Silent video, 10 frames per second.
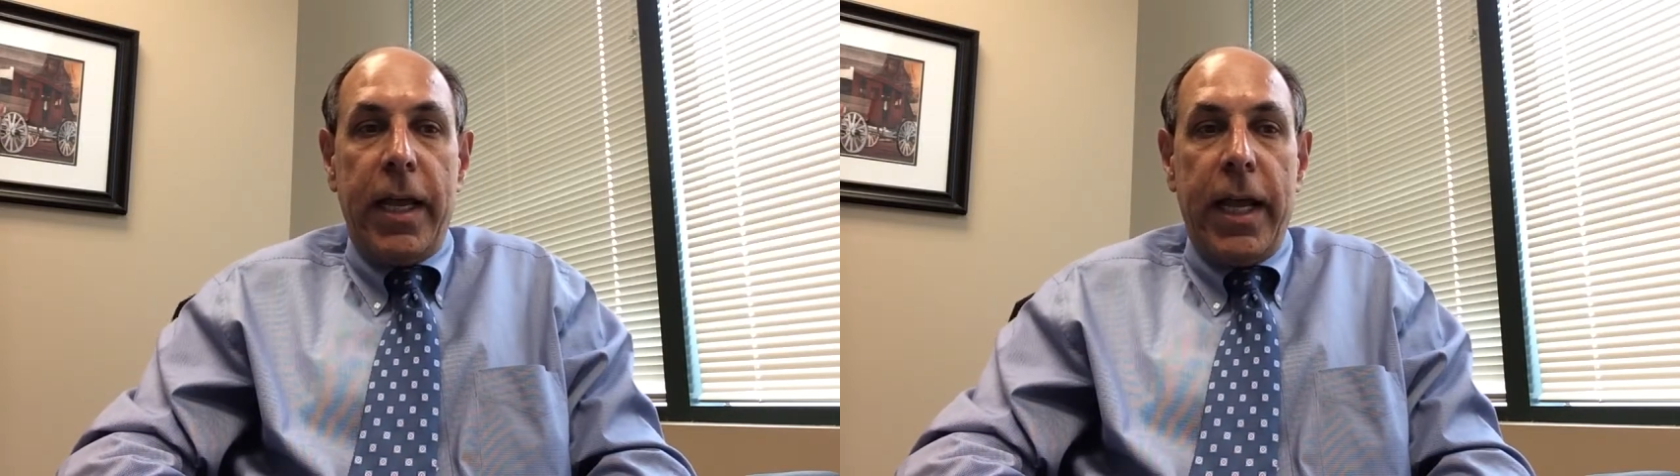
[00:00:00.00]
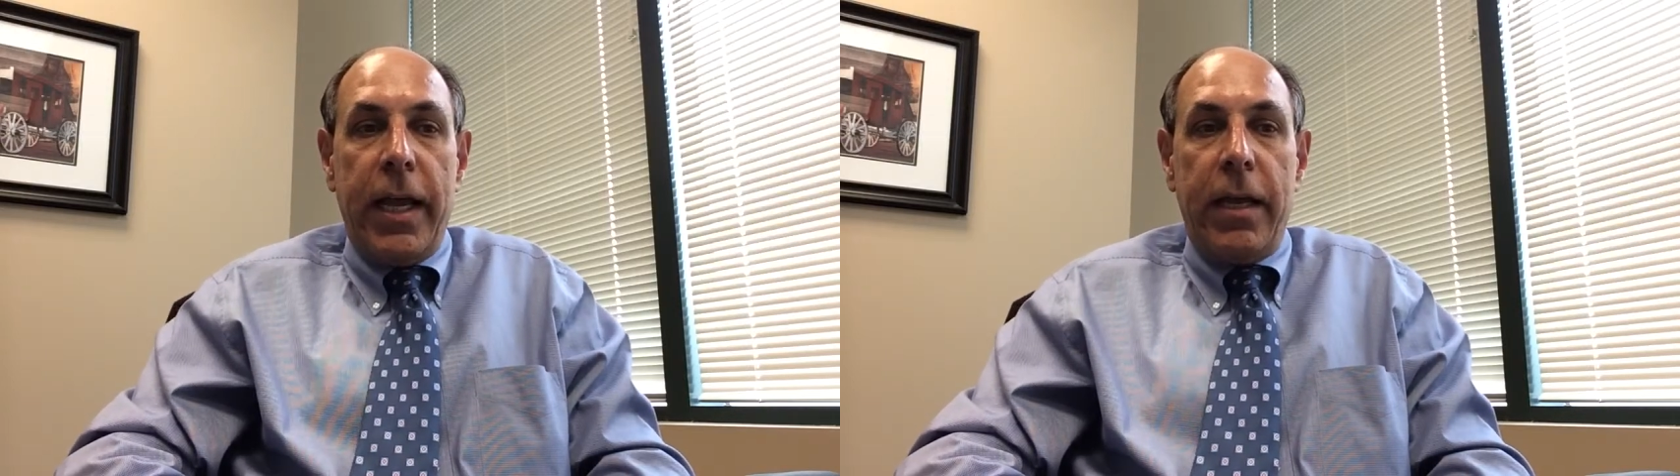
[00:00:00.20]

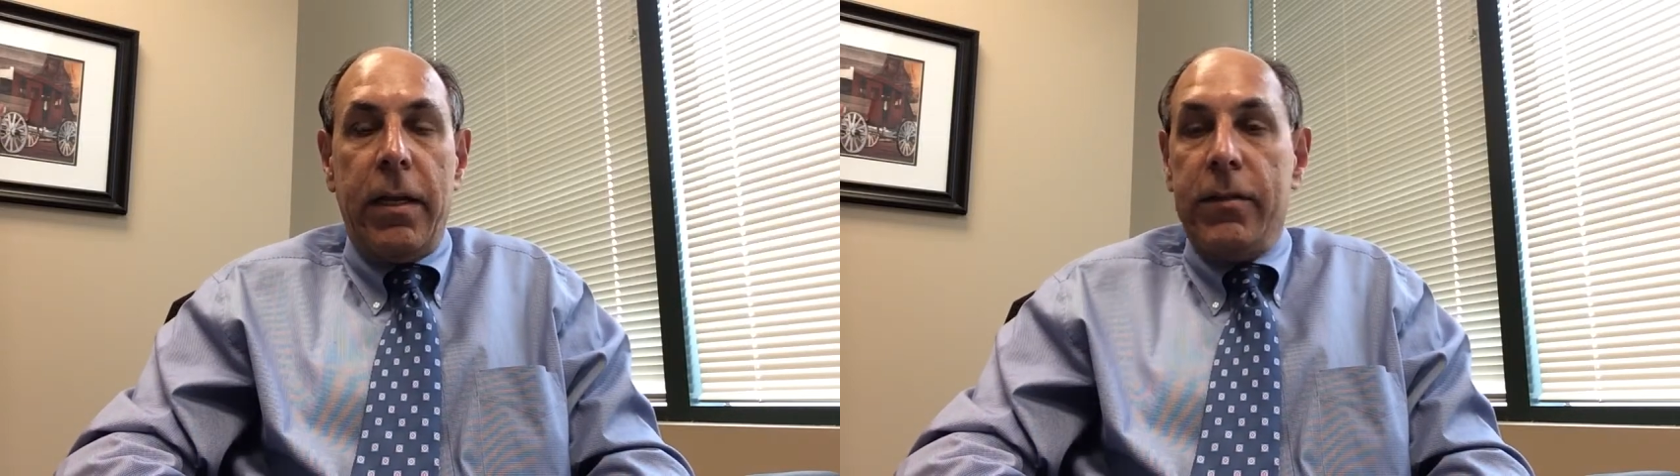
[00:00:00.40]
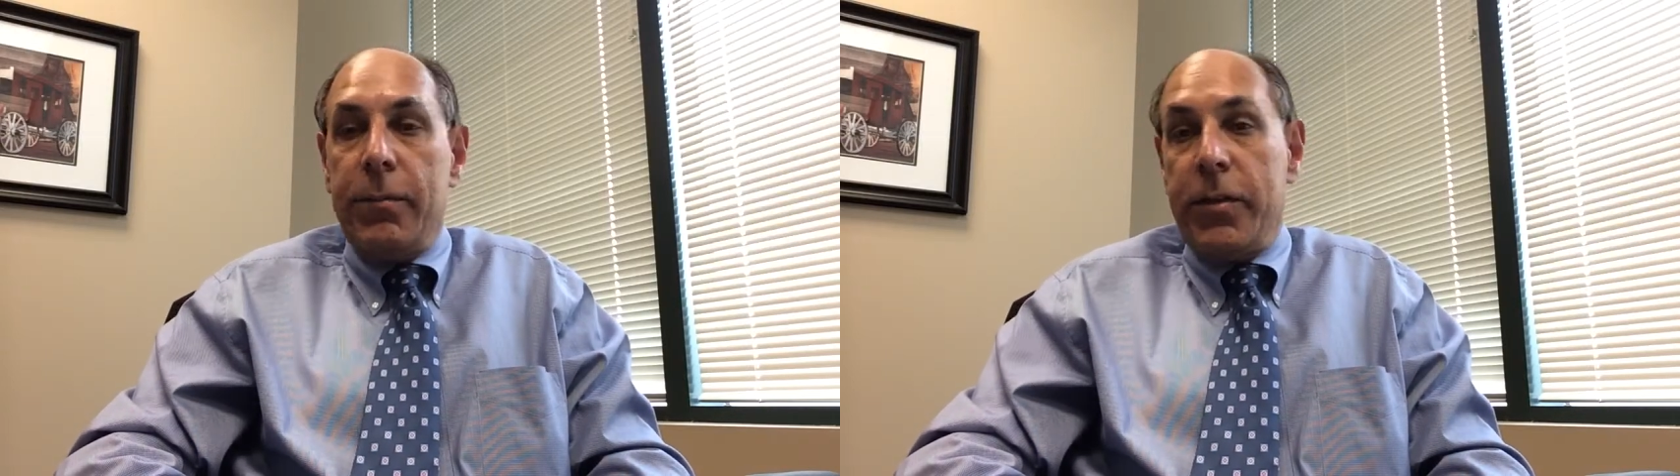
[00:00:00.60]

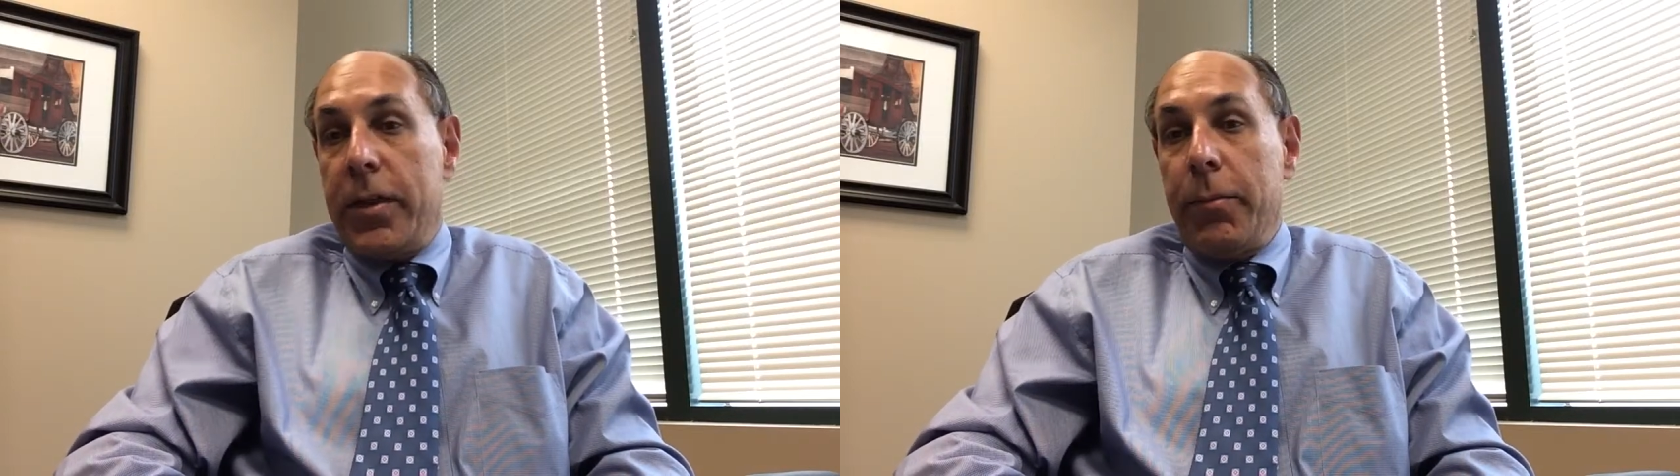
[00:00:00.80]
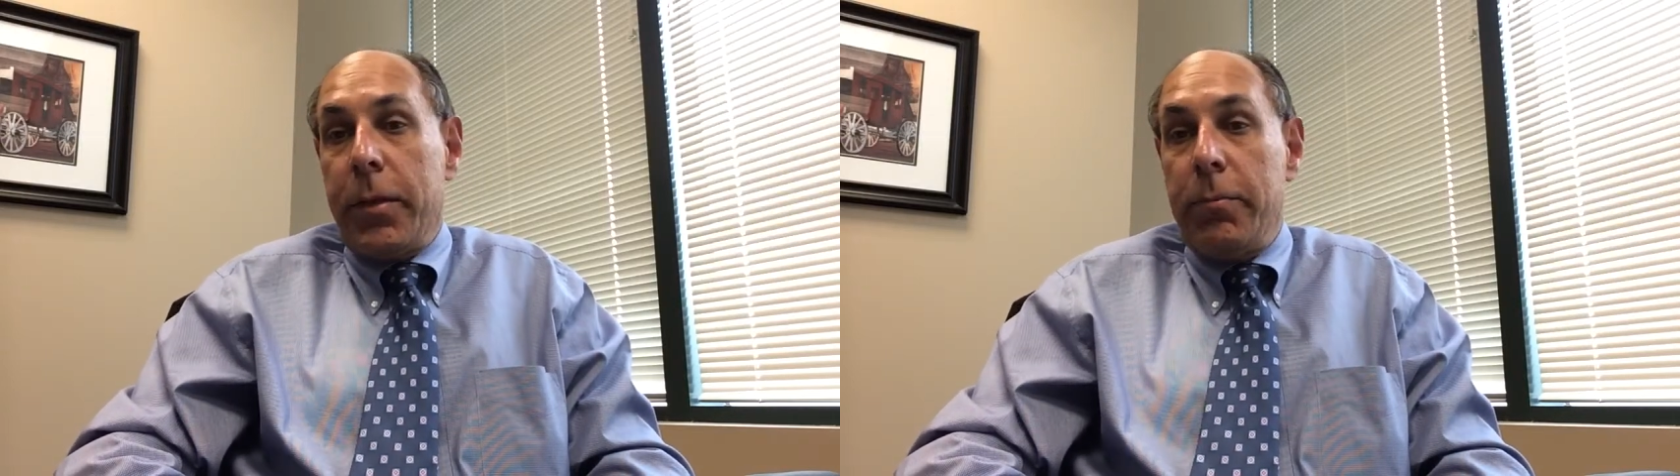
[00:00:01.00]
and some
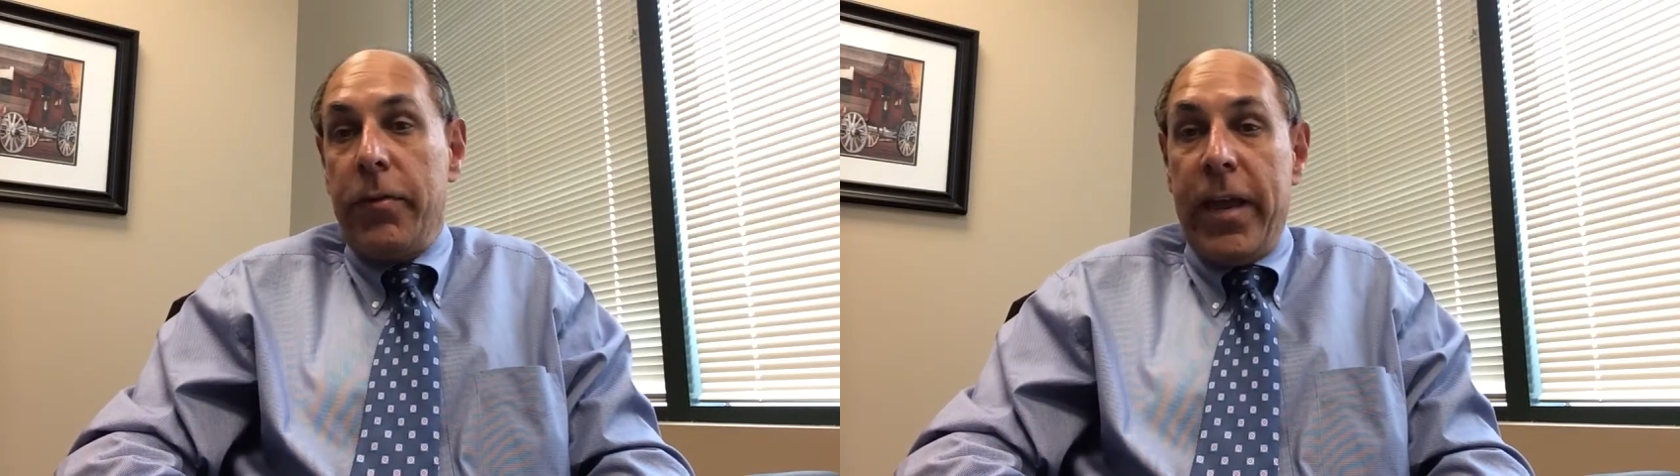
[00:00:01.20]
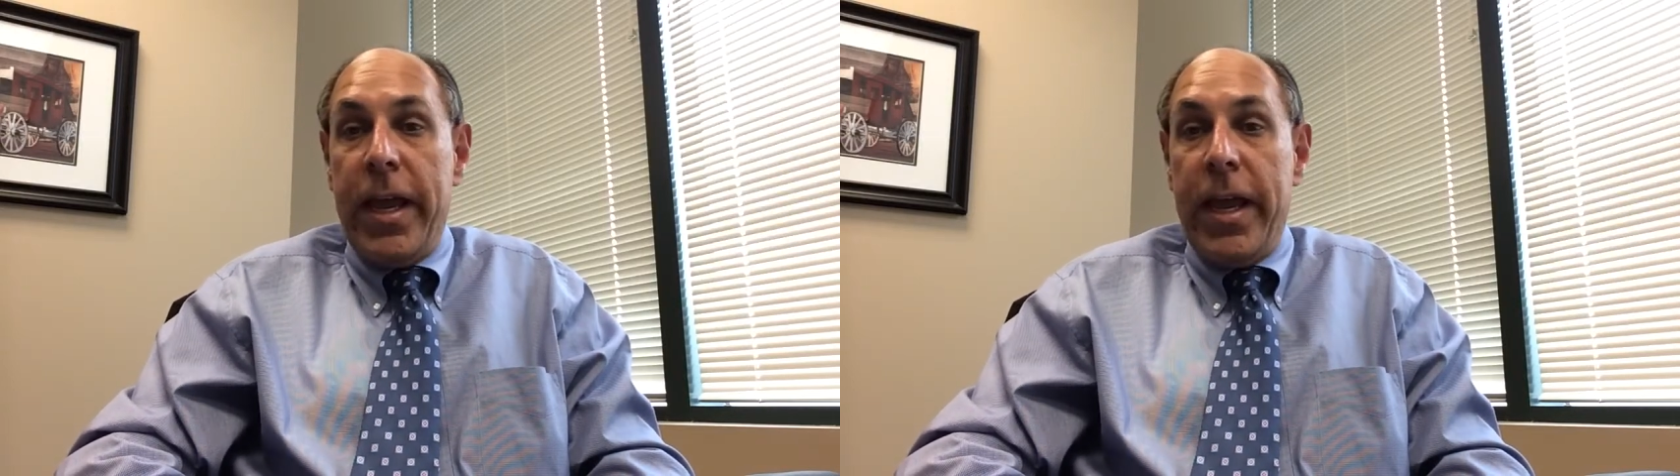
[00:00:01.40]
symptoms of